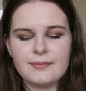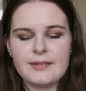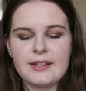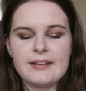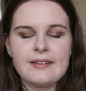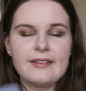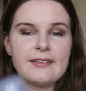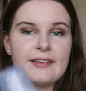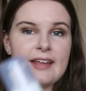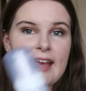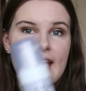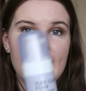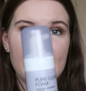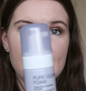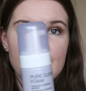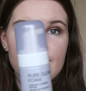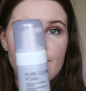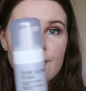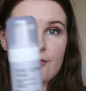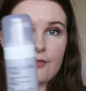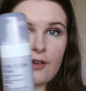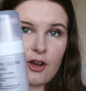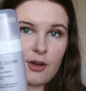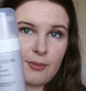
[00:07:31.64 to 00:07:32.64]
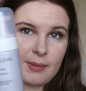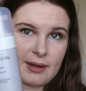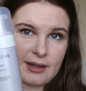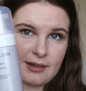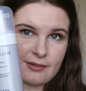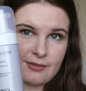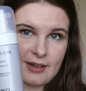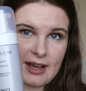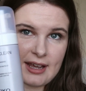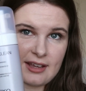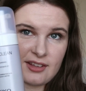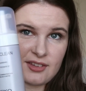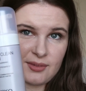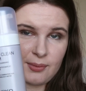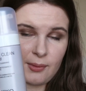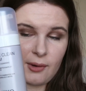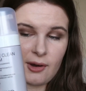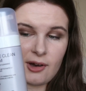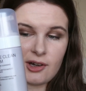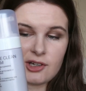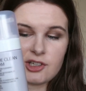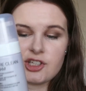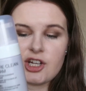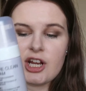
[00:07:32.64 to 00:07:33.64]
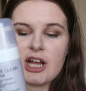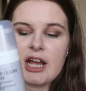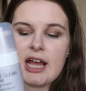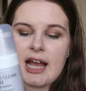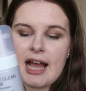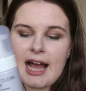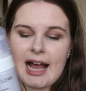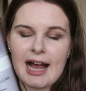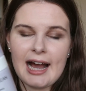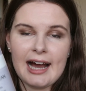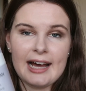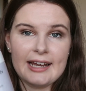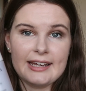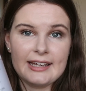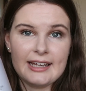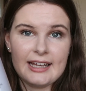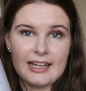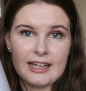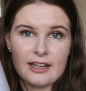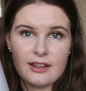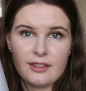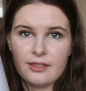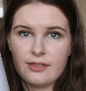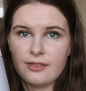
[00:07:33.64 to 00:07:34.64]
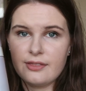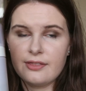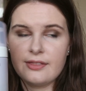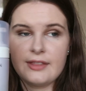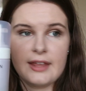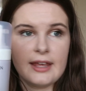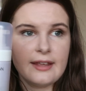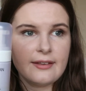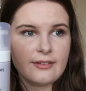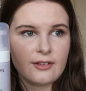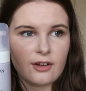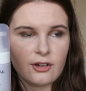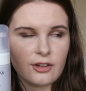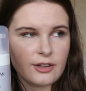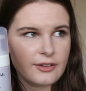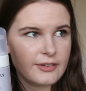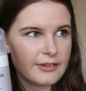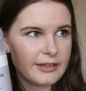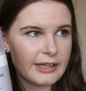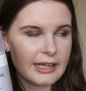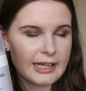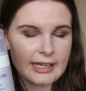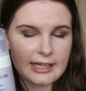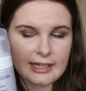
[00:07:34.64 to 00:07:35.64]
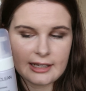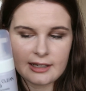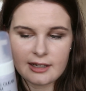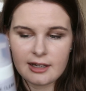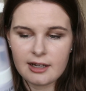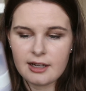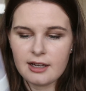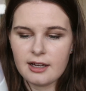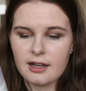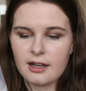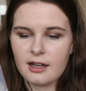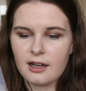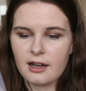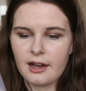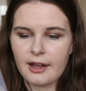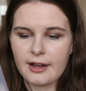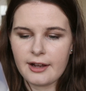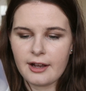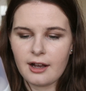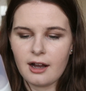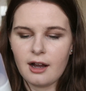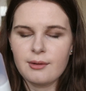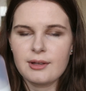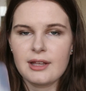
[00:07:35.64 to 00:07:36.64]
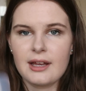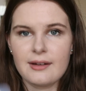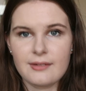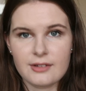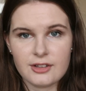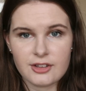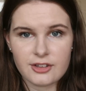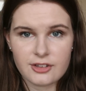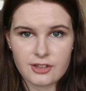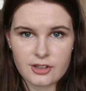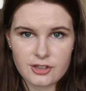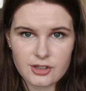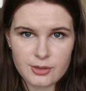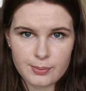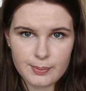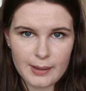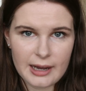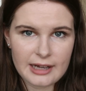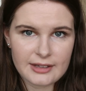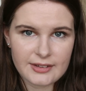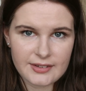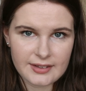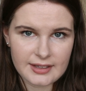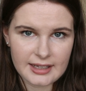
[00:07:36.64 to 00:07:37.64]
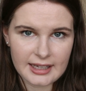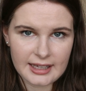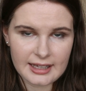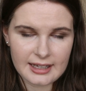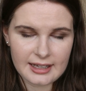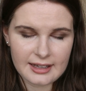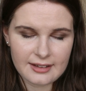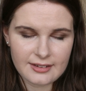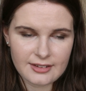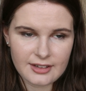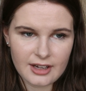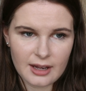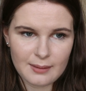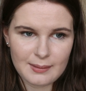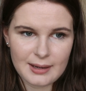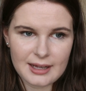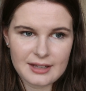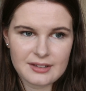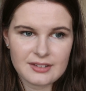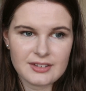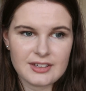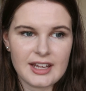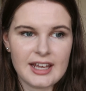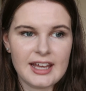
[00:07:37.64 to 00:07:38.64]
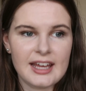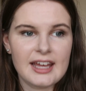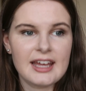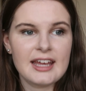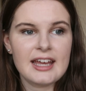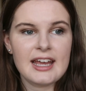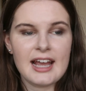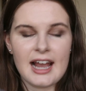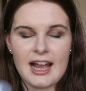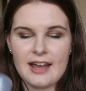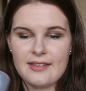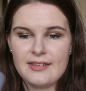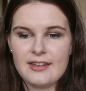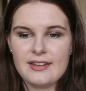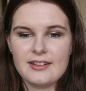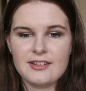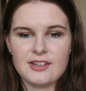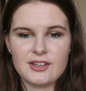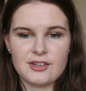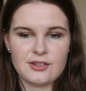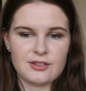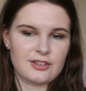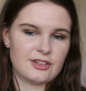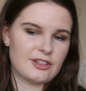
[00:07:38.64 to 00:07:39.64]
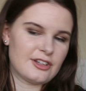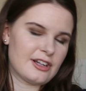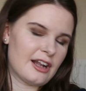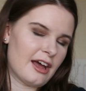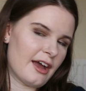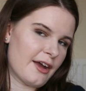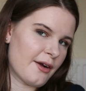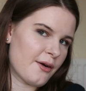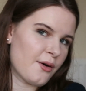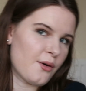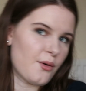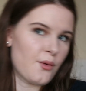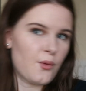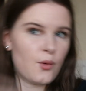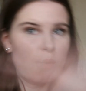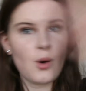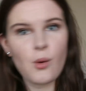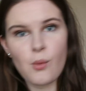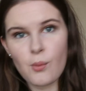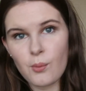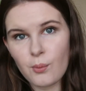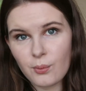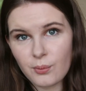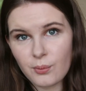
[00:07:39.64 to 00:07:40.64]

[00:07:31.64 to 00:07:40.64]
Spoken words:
This is a foaming face wash, and this honestly, like, I was having such bad skin this time last year, and this is just like whoosh,